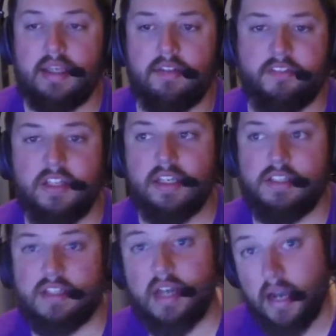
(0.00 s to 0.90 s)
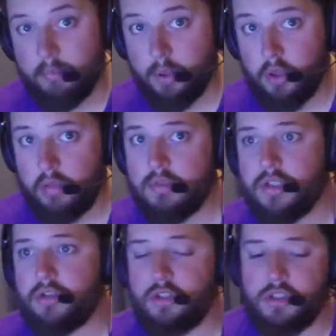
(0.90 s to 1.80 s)
If it is not programmed
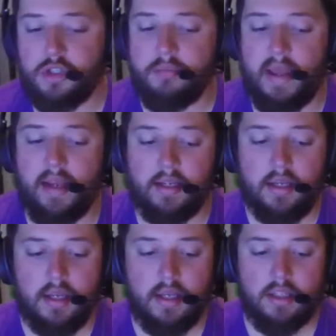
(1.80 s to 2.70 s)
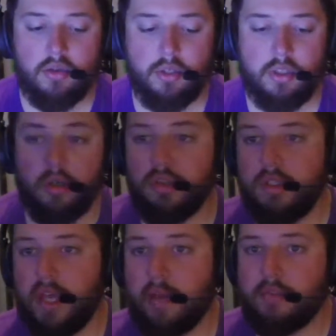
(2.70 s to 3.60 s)
into your Mac, you can go to
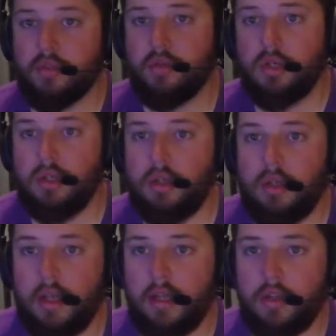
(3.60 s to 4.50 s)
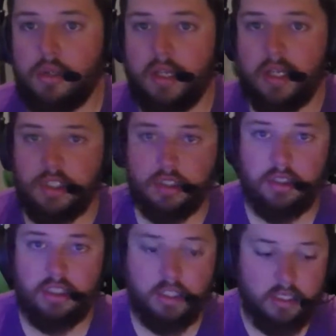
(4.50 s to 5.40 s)
the App Store and you can
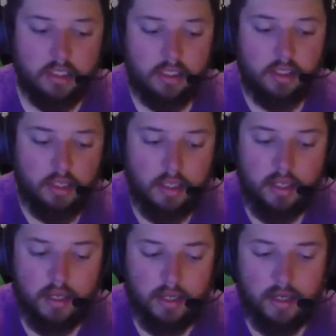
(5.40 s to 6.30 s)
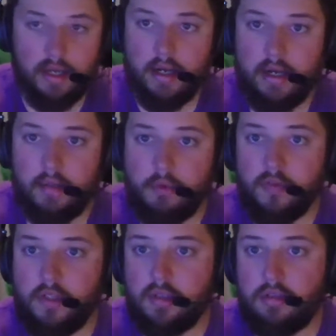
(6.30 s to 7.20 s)
actually click
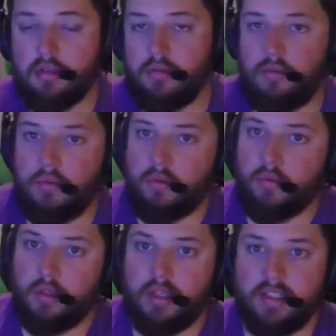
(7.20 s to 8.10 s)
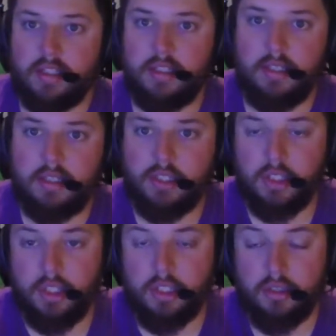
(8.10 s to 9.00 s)
iMovie. I guess I need to actually
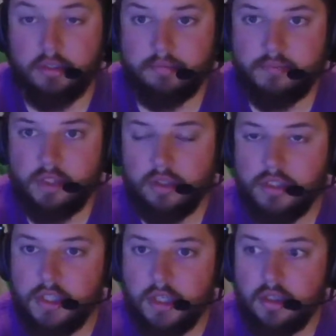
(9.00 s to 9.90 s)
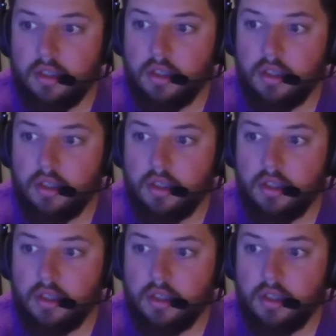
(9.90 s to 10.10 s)
click on the search thing.